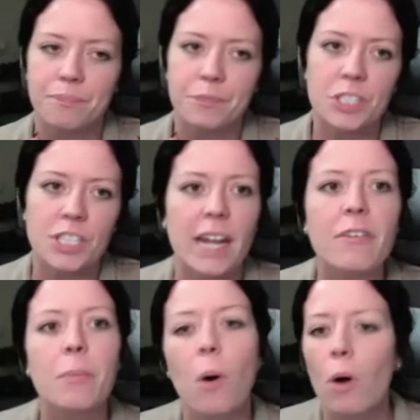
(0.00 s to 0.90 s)
just kind of
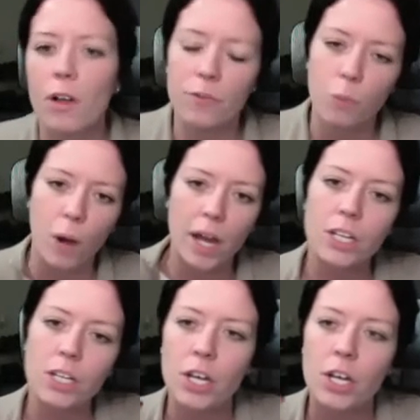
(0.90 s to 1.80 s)
a poll of what
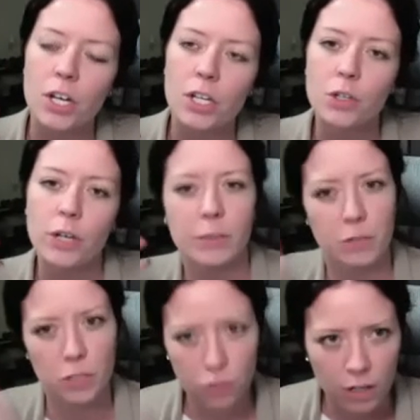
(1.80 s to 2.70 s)
you guys
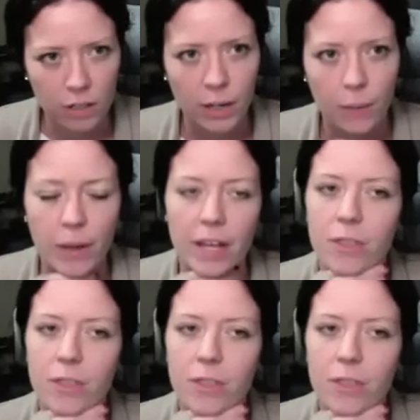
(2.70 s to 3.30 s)
were struggling with.